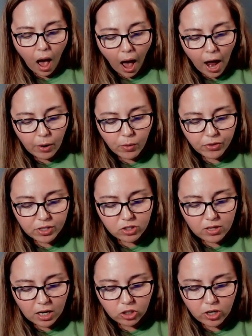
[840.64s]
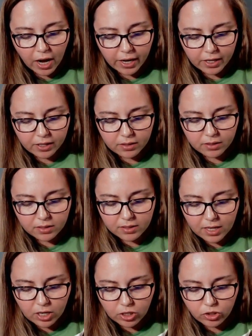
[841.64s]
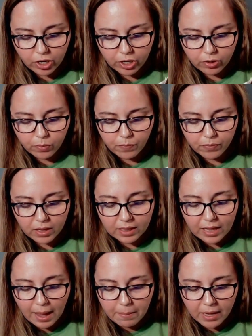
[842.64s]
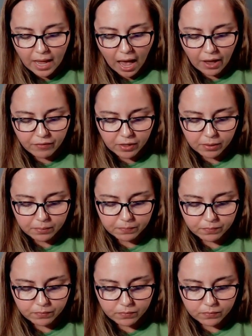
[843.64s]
"I want this Luckdragon," said Atreyu. "Let me have him."